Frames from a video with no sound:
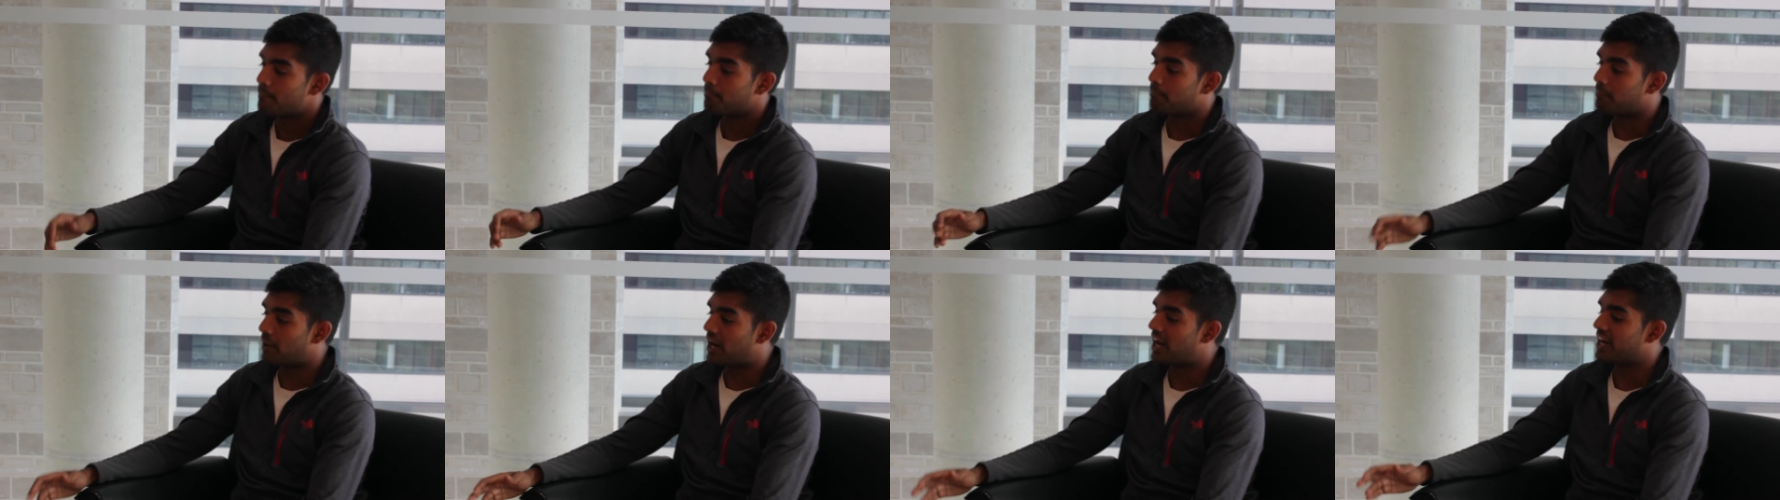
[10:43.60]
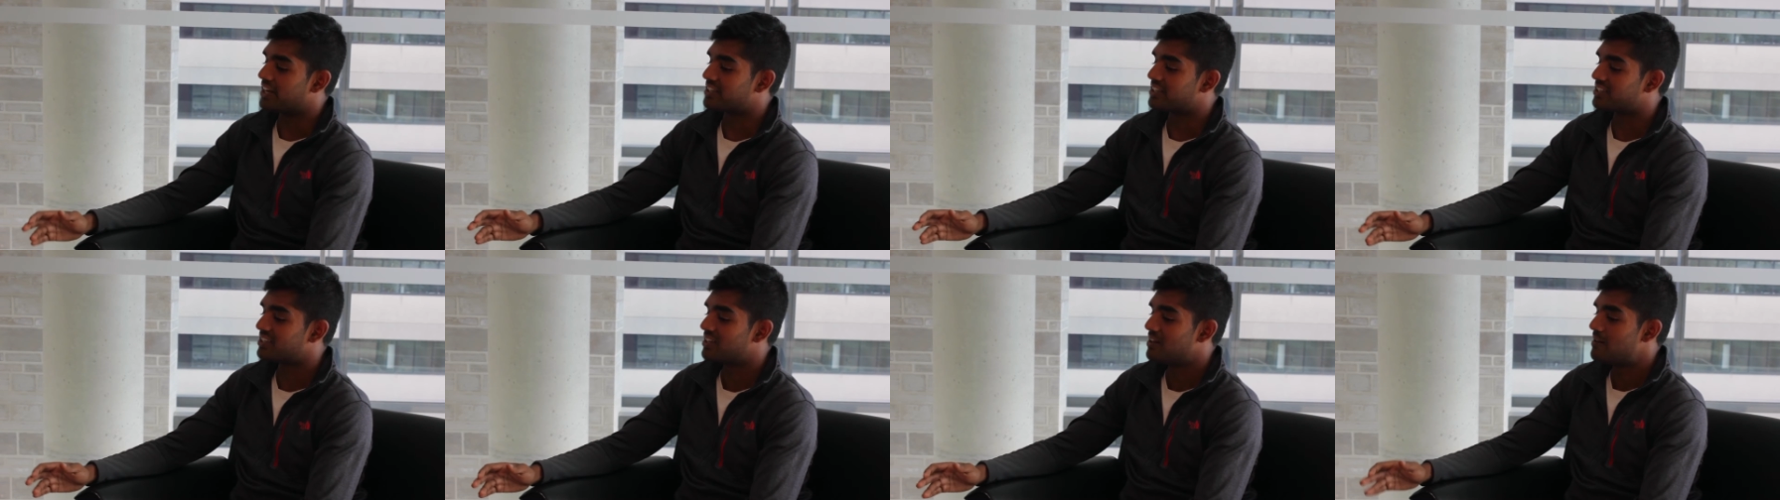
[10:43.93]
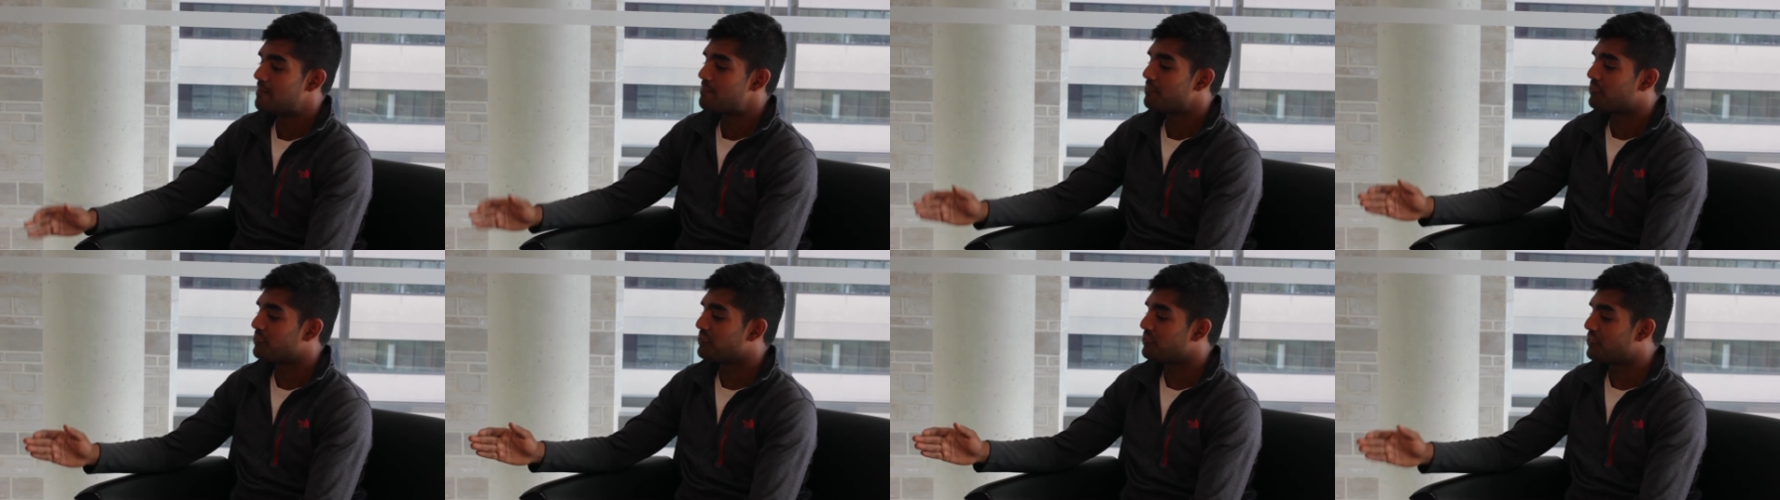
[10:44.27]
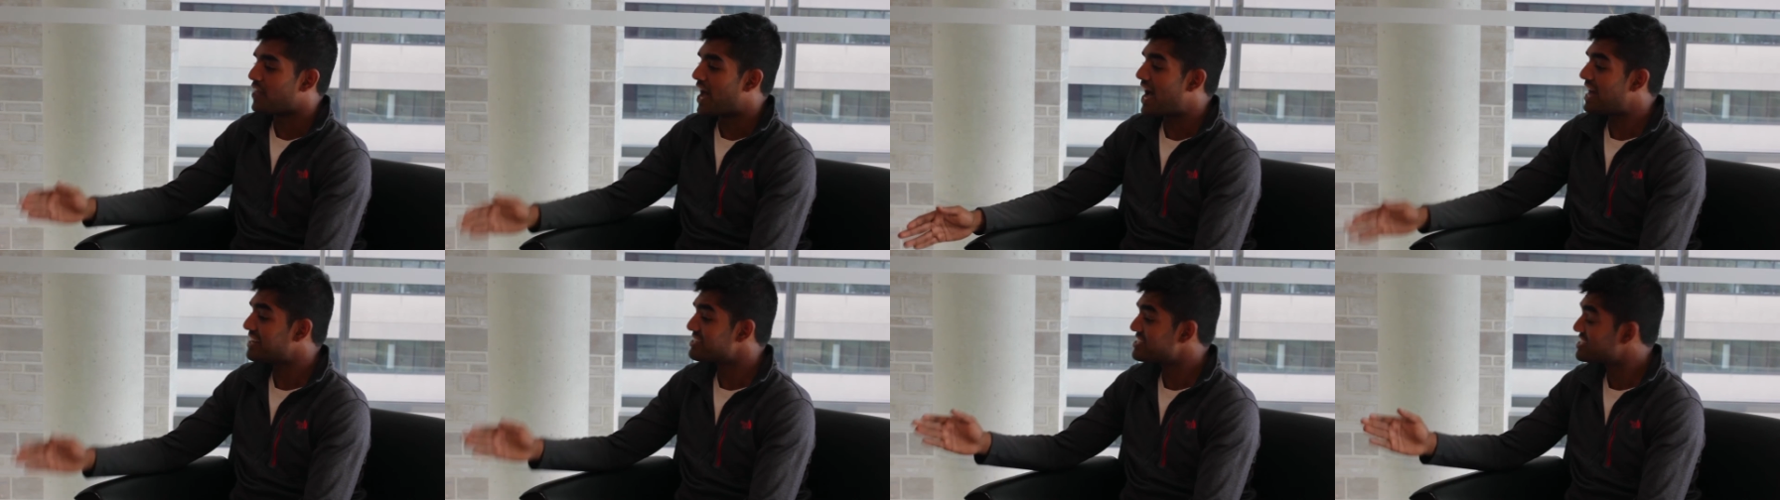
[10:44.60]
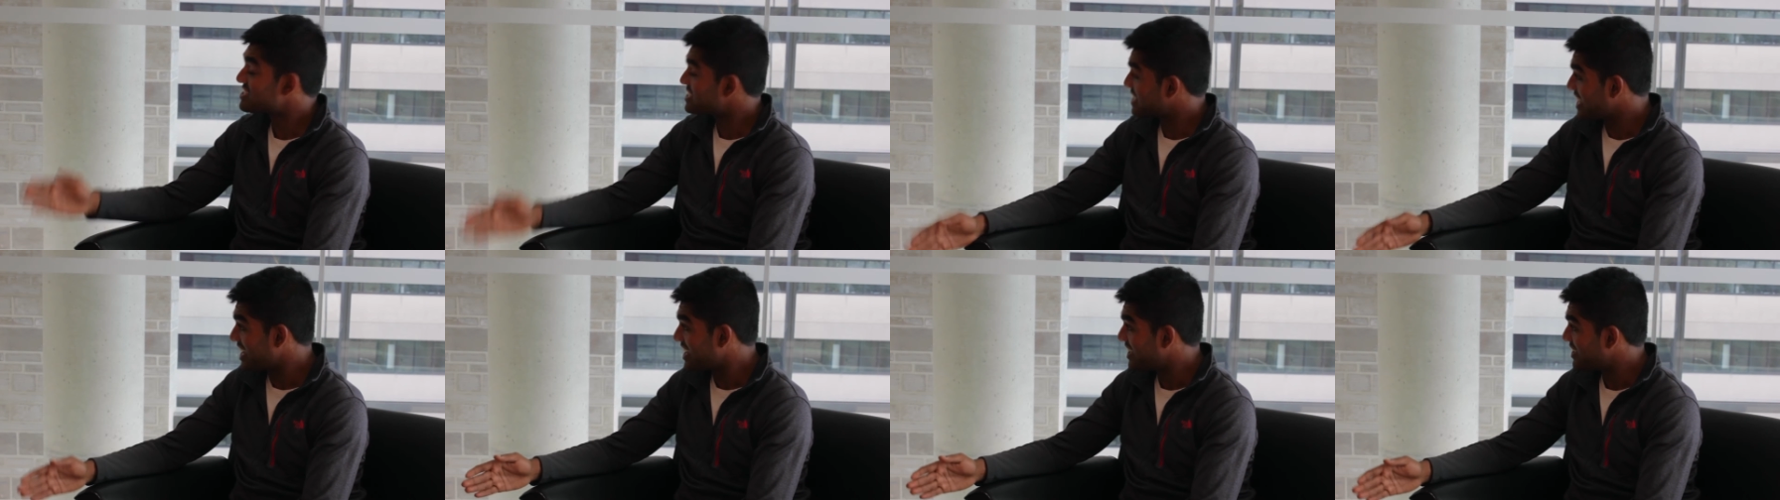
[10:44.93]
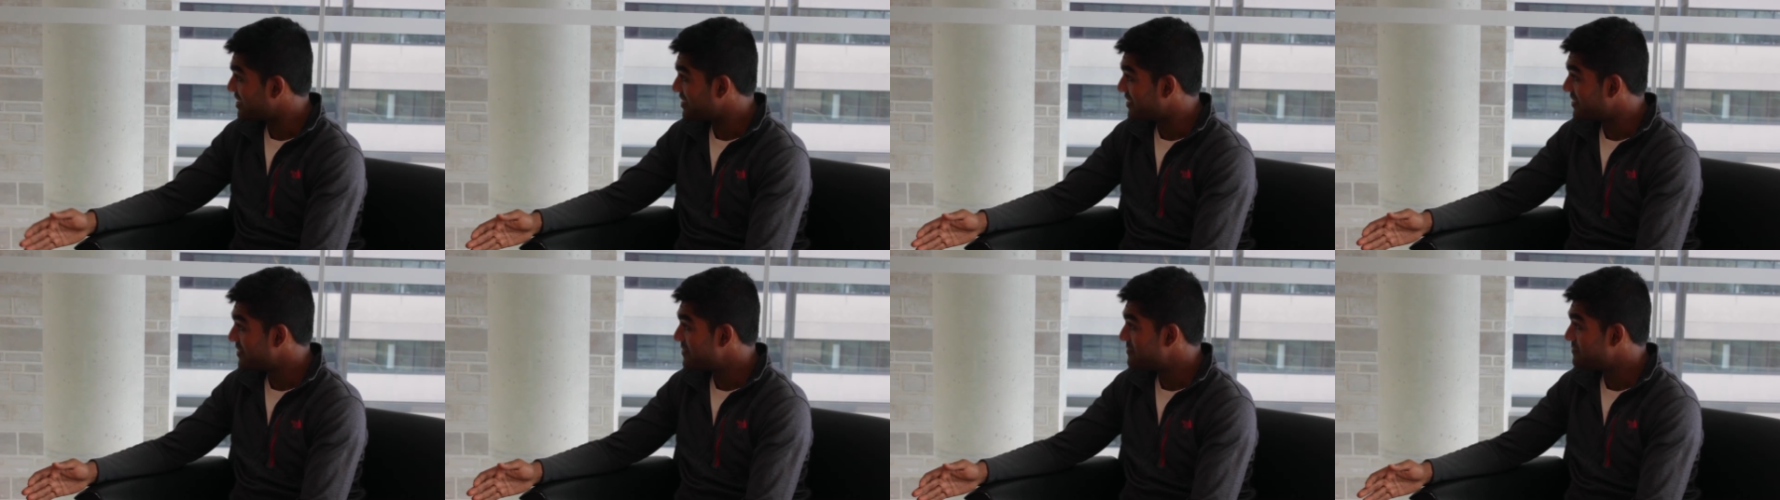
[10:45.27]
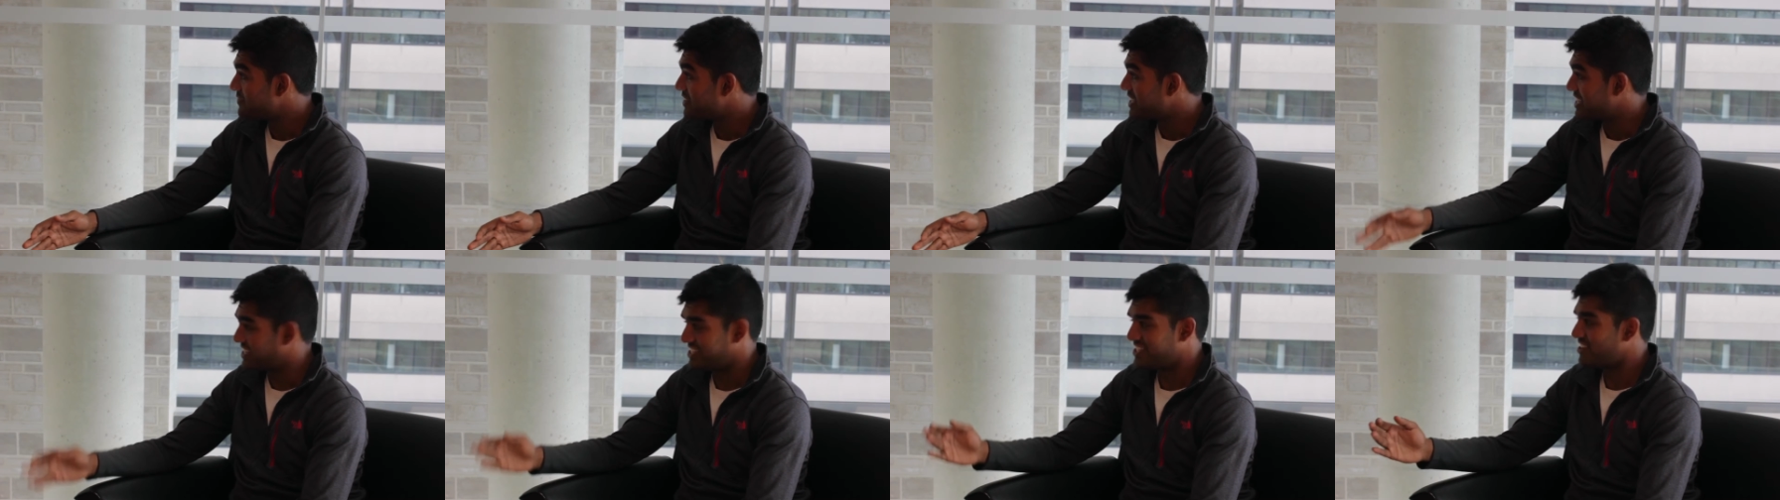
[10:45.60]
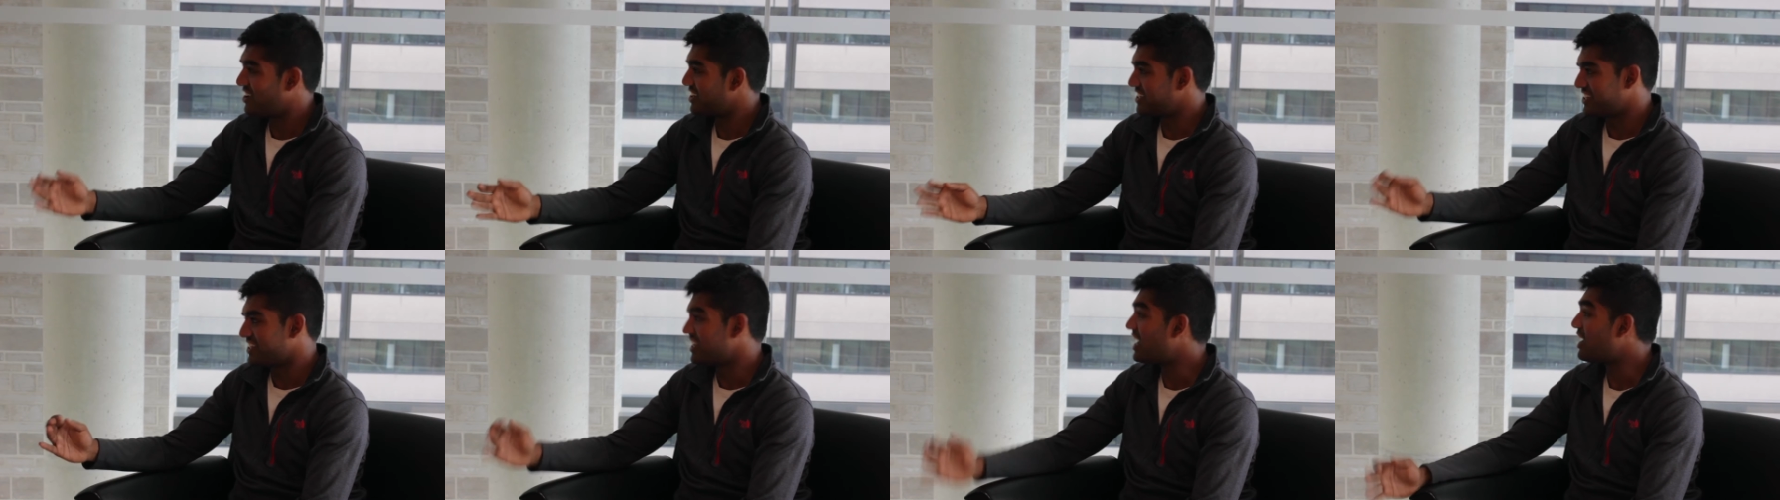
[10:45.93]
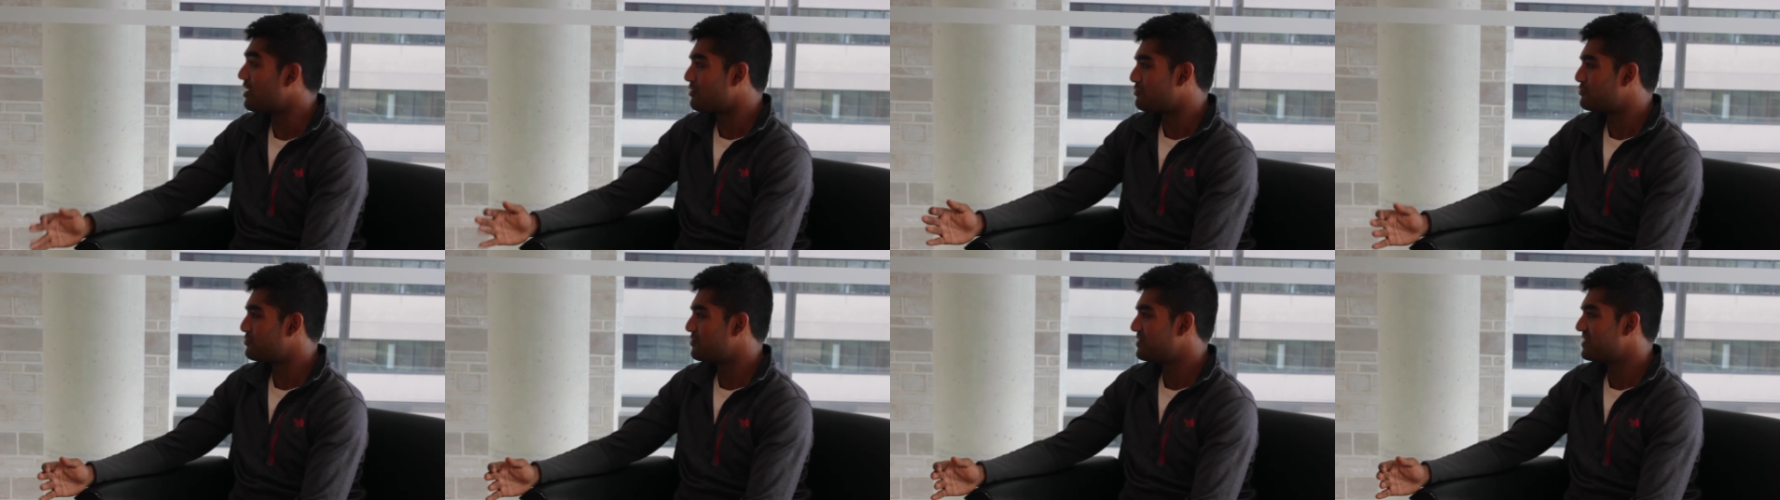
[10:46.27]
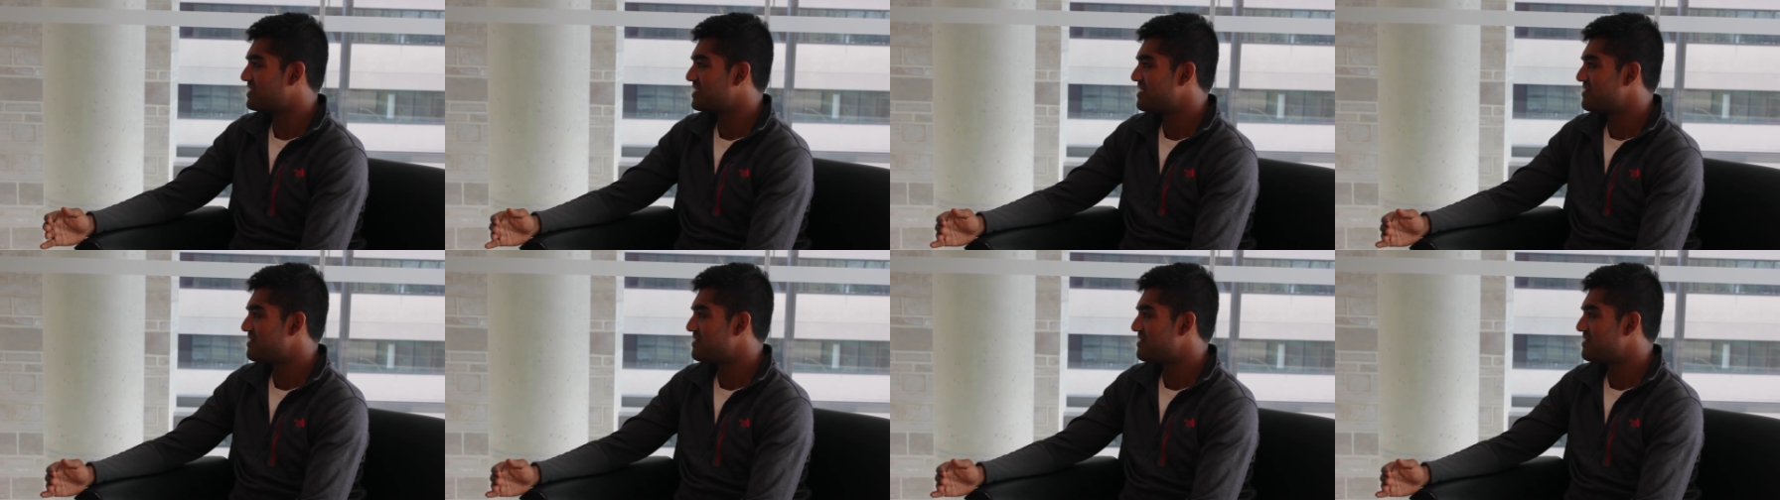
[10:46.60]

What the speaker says: But that scale is not enough.